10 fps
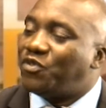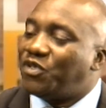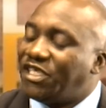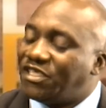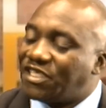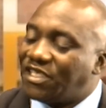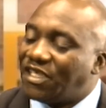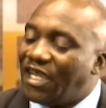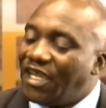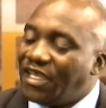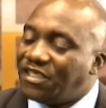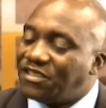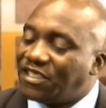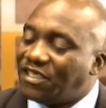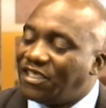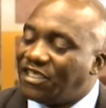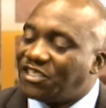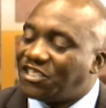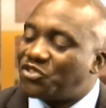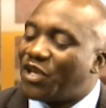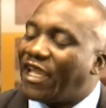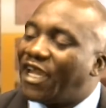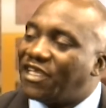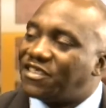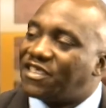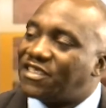his strikers.